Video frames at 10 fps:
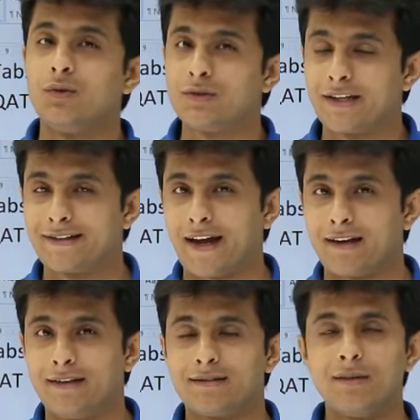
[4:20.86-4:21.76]
used
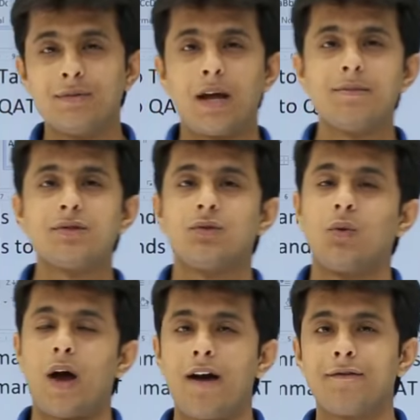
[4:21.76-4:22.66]
exactly. Sometimes
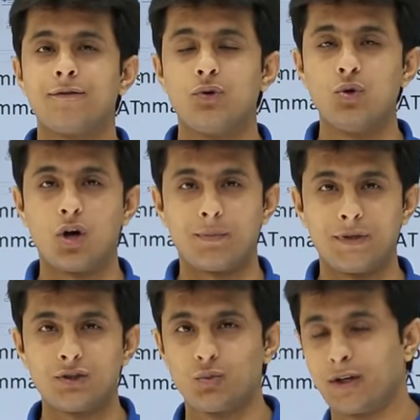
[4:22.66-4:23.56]
you have two
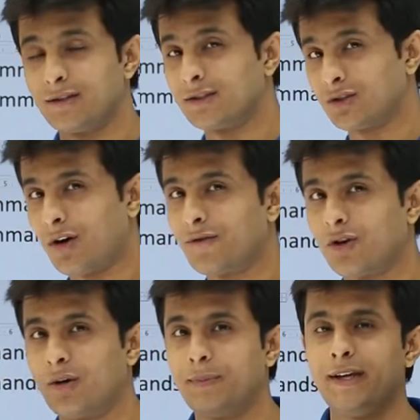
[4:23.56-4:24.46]
copies, one is a soft
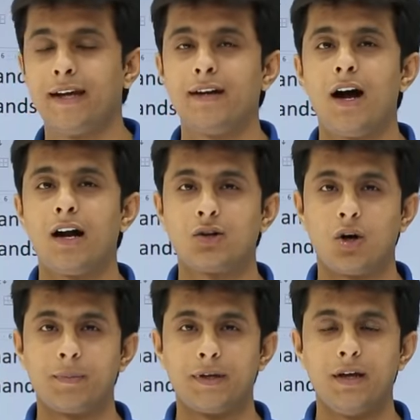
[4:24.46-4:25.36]
copy and a hard
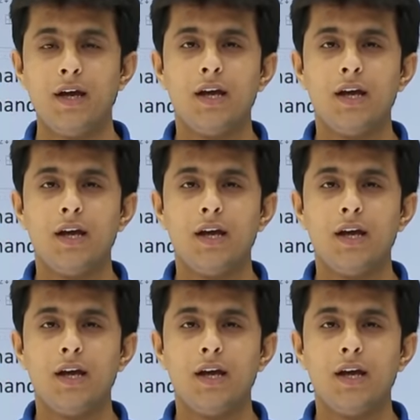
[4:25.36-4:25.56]
copy.